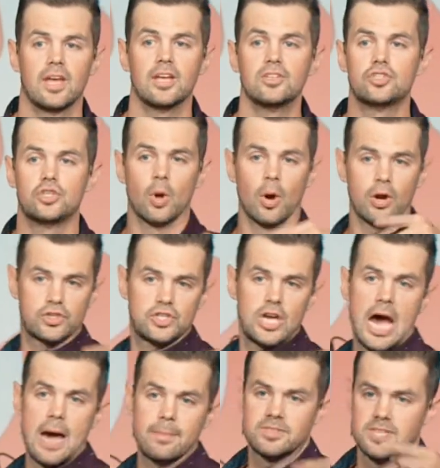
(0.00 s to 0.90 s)
It's your
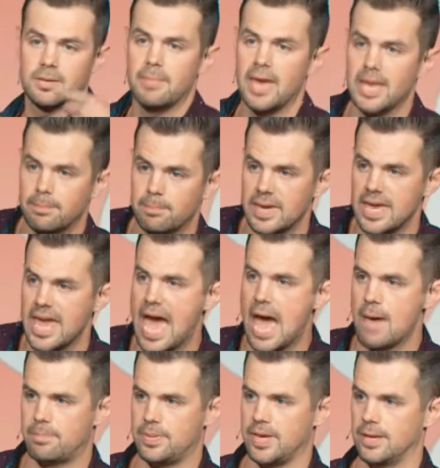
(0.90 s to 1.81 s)
job to make me
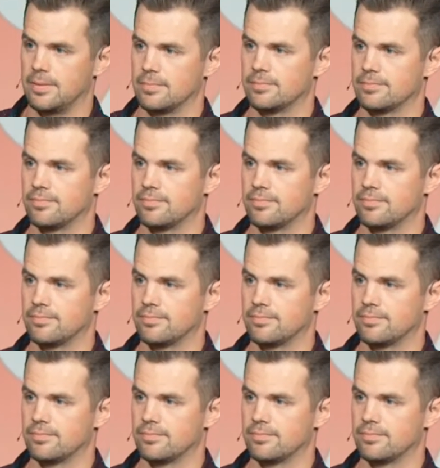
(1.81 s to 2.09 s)
happy.